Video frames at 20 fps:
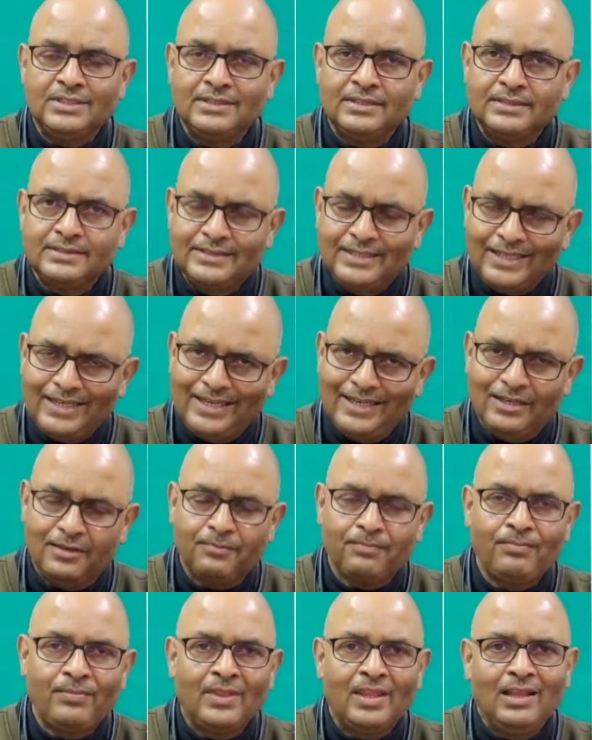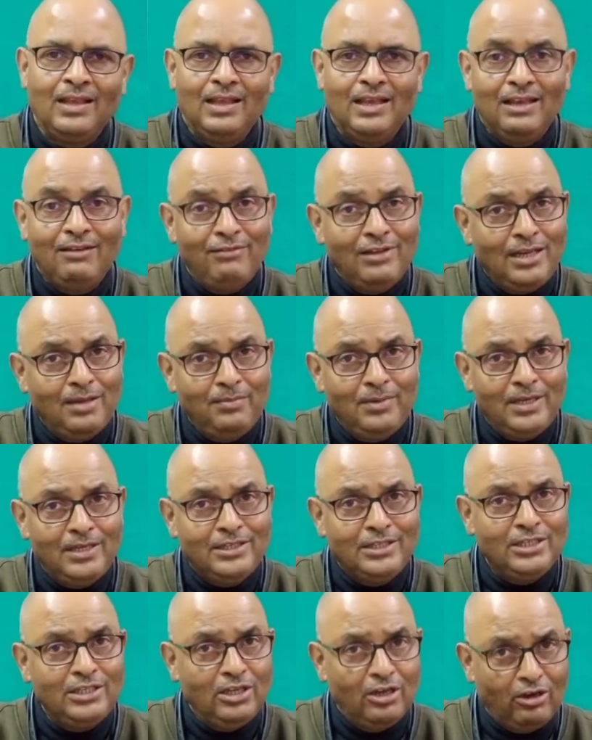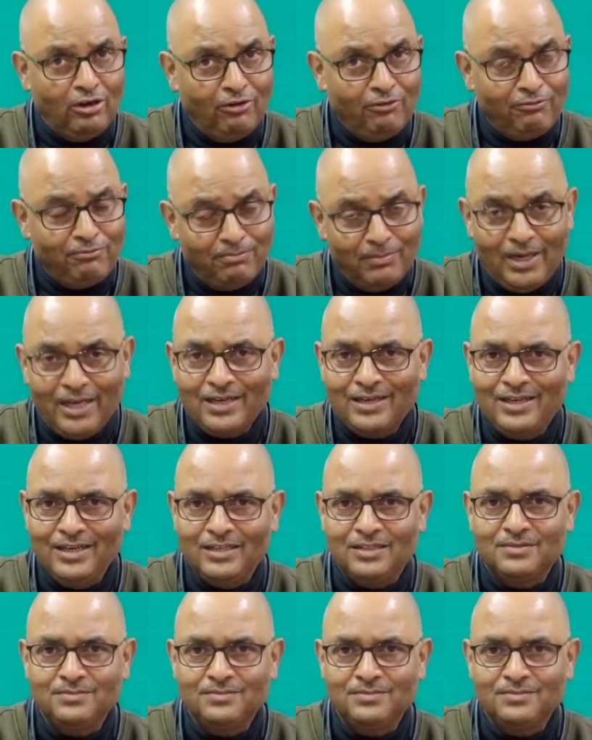Second, availability of market.